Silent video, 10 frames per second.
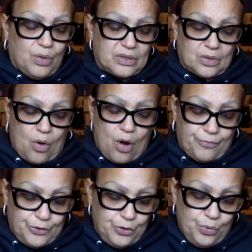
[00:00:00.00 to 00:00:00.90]
wants to
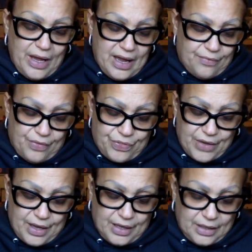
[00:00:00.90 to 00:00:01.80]
offer you
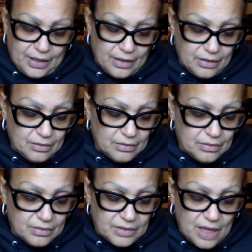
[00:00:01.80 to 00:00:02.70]
everything.
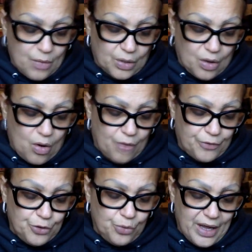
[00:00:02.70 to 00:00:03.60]
They want to
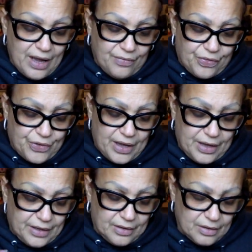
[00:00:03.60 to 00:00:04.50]
offer you
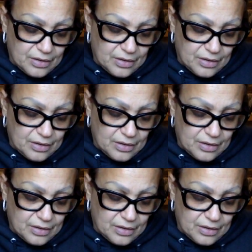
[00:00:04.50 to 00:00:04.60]
everything.